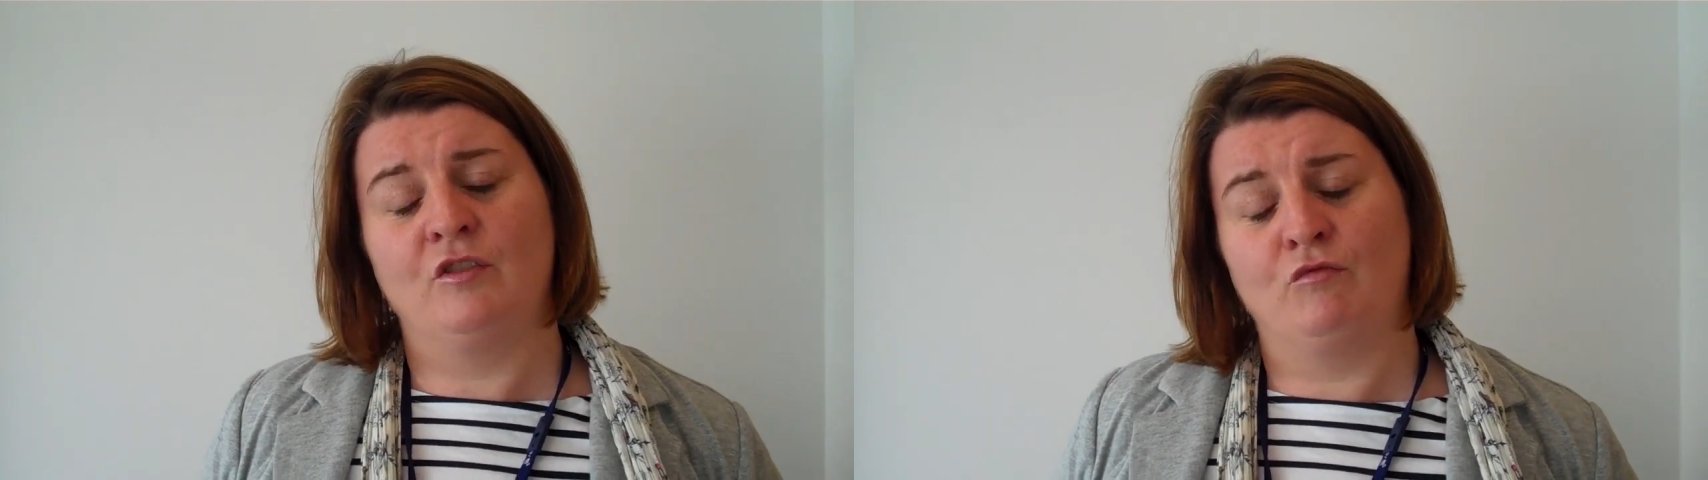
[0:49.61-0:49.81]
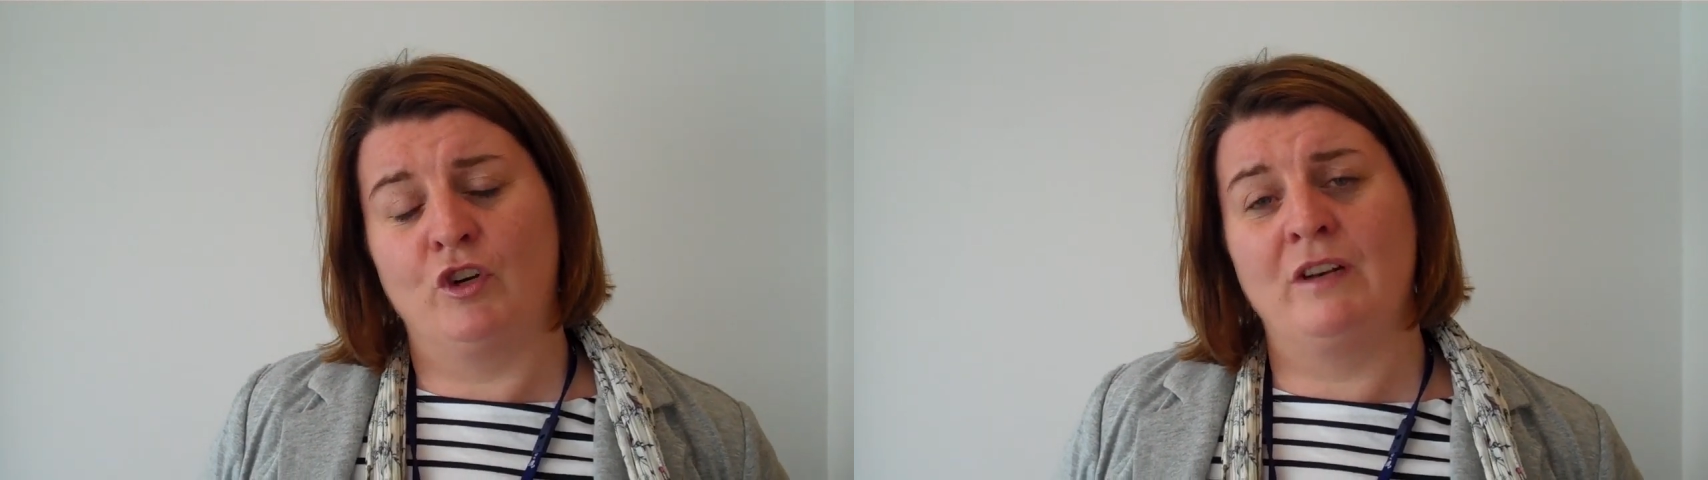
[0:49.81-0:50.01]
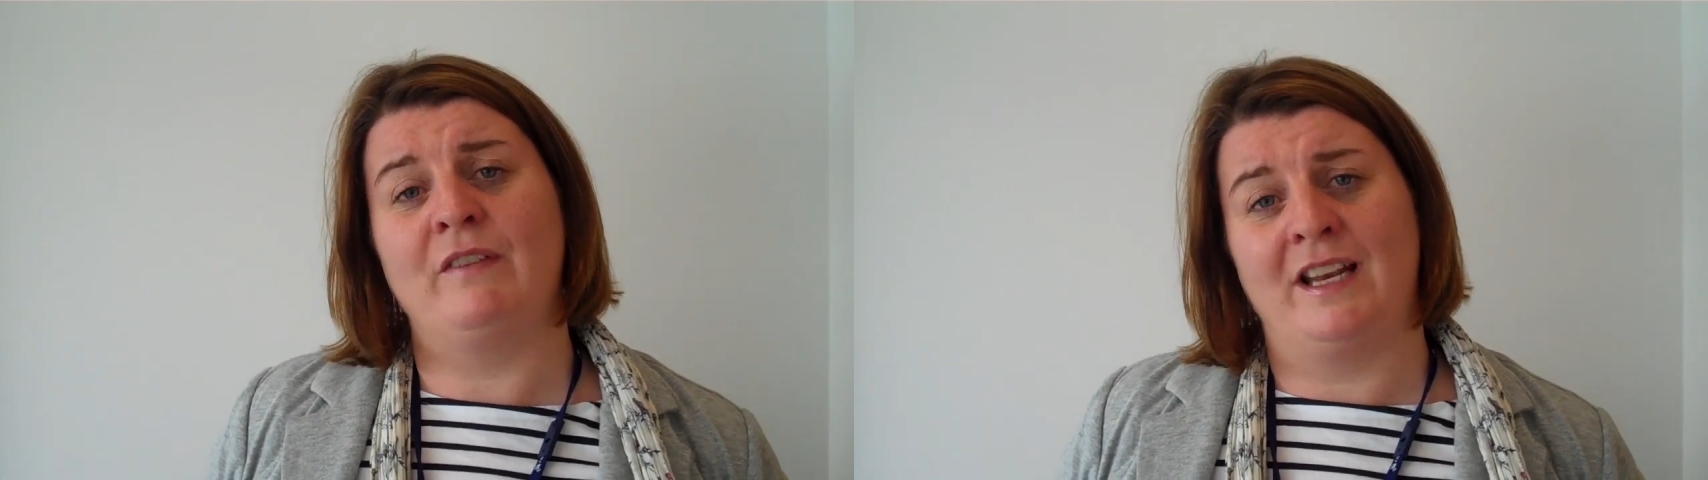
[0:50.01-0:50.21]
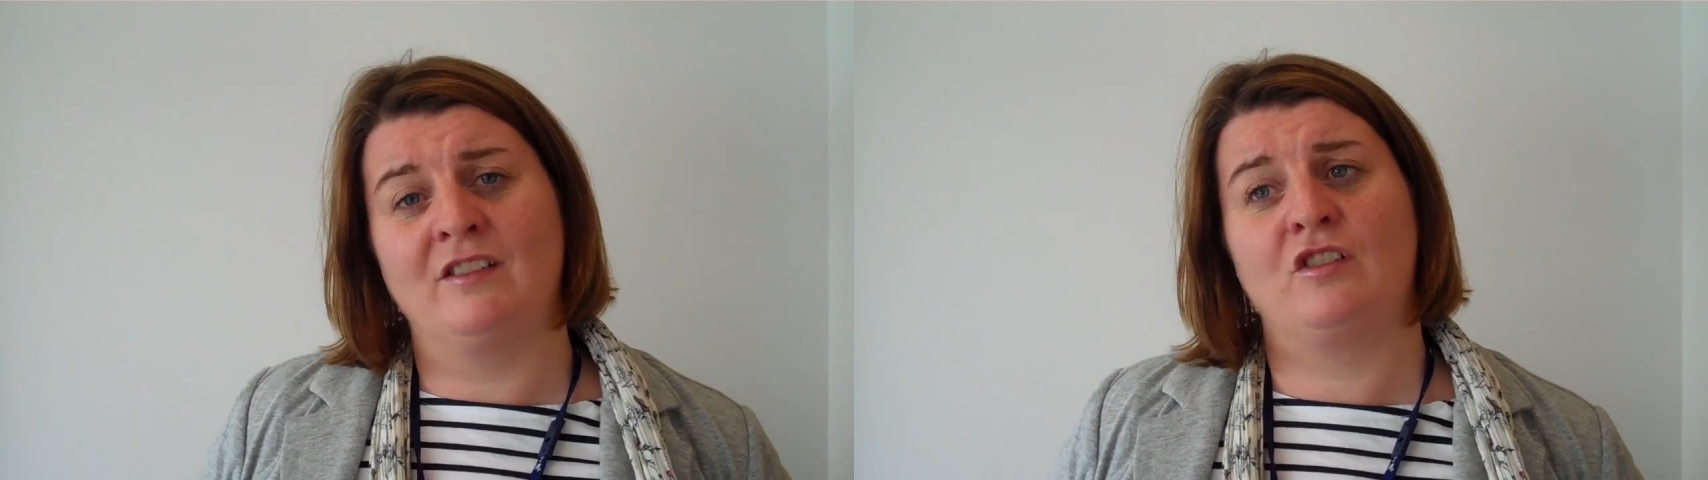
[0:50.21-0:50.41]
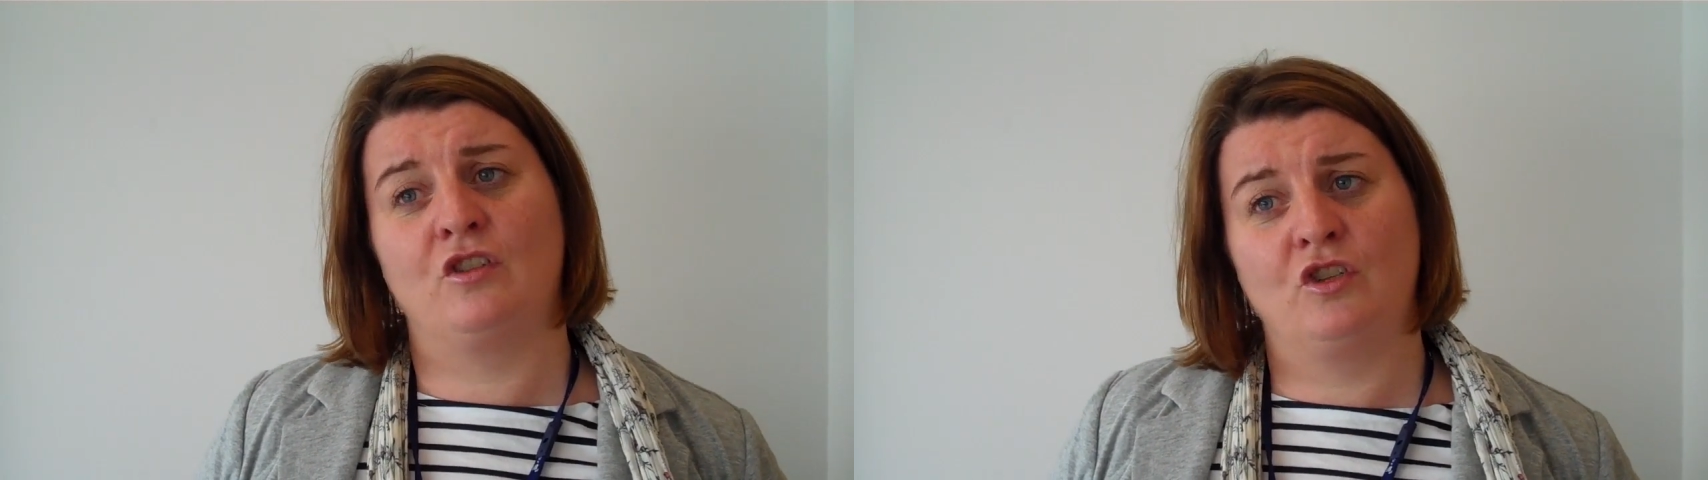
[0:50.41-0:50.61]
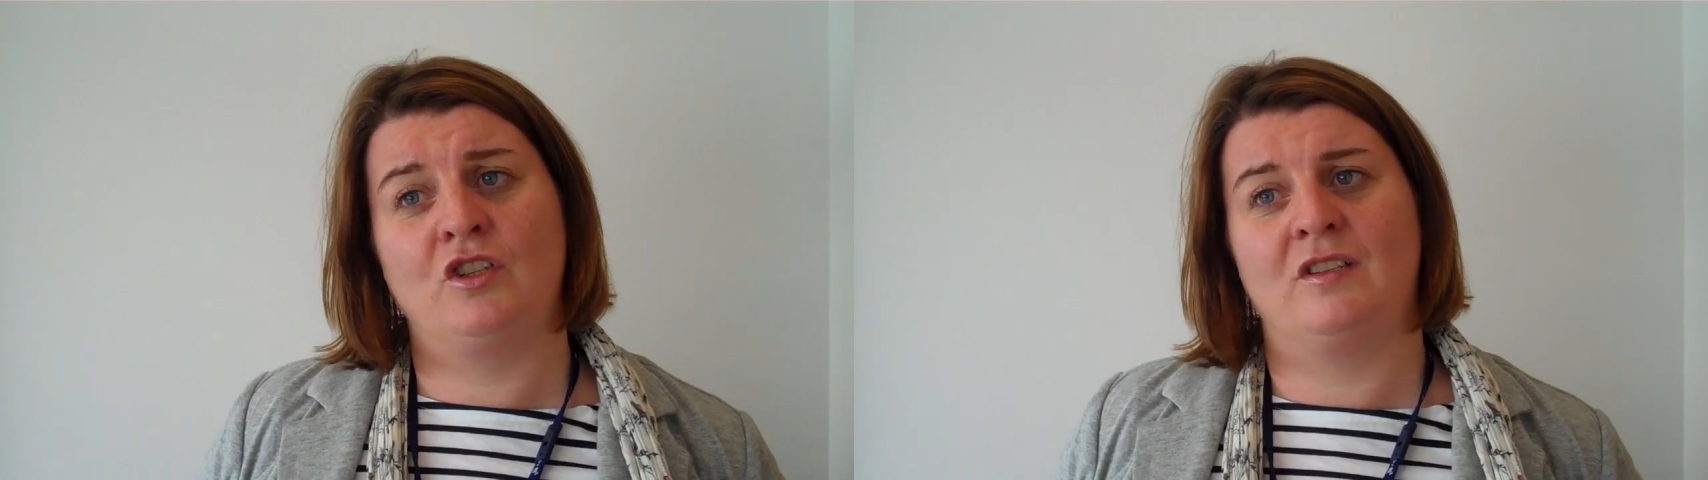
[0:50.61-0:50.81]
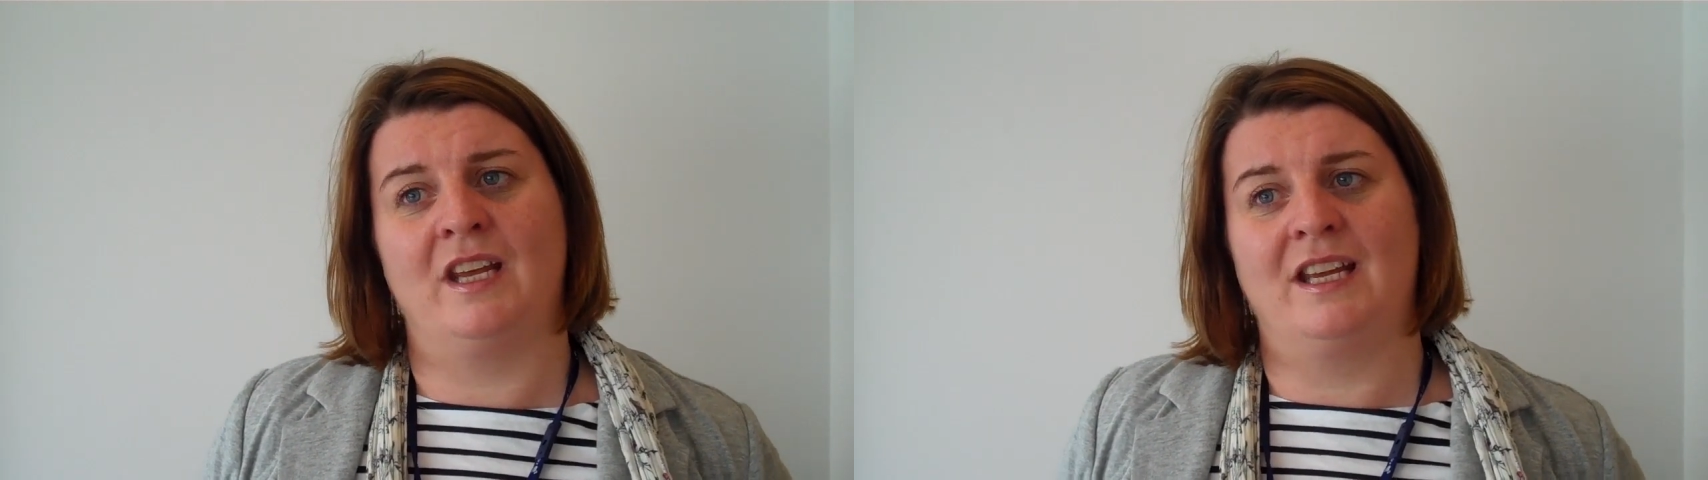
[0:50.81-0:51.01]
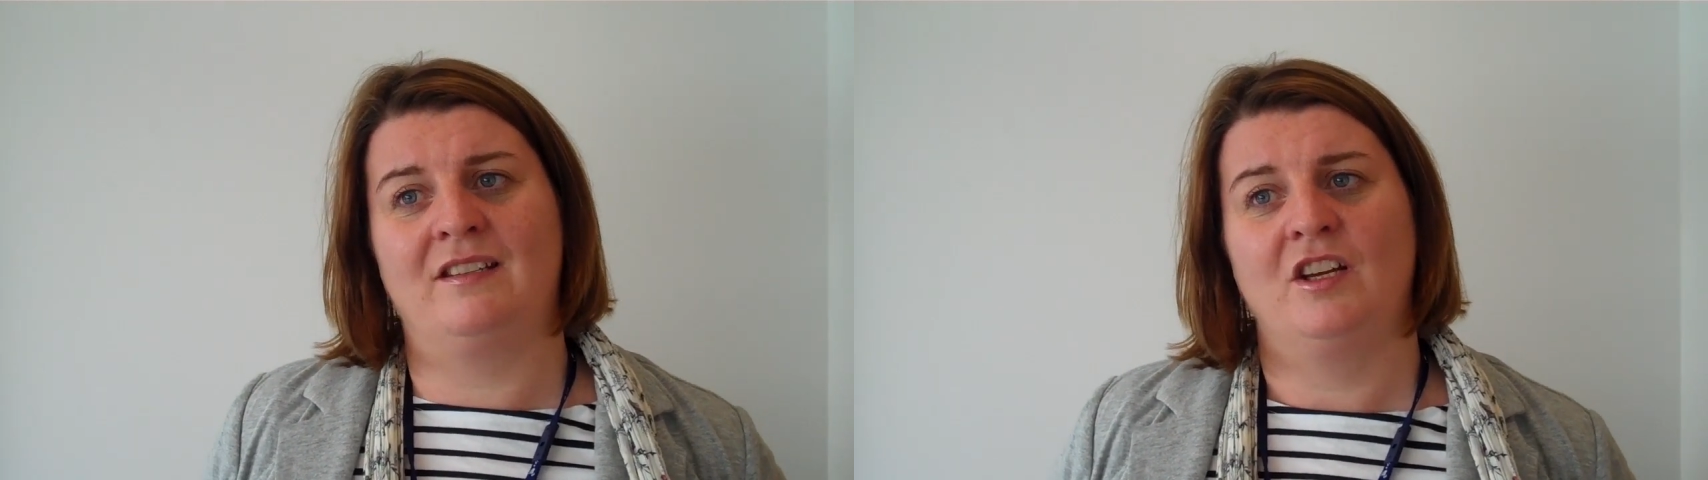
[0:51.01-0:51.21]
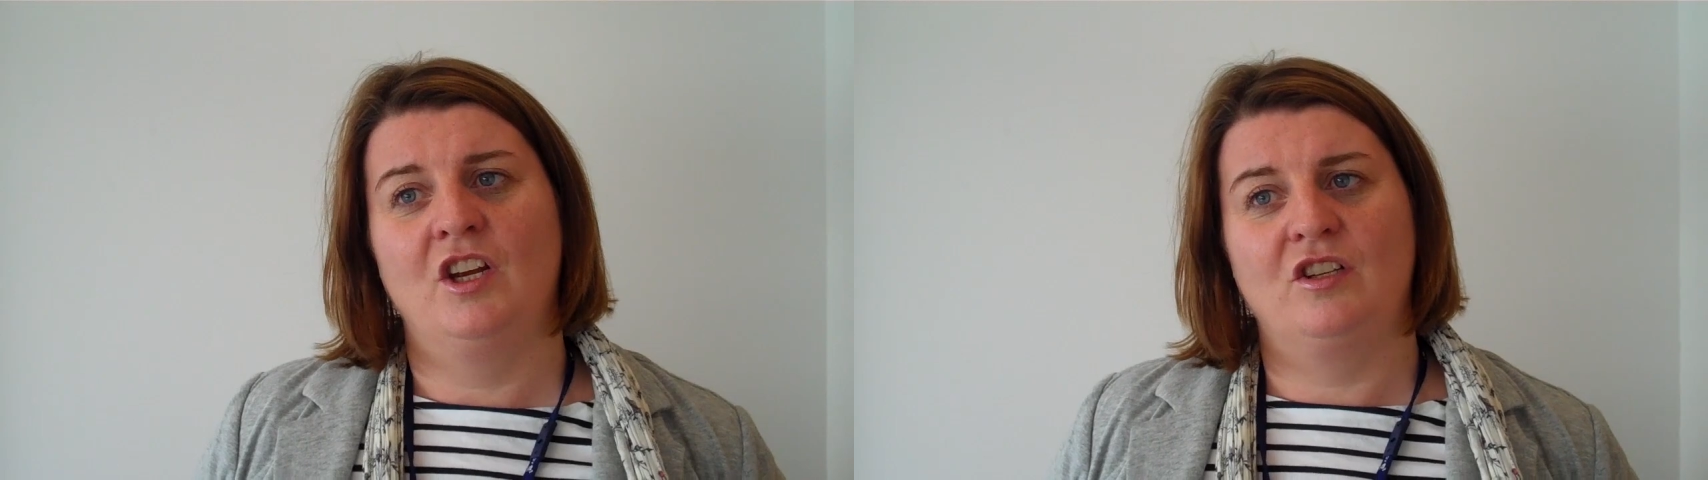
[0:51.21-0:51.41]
run events such as this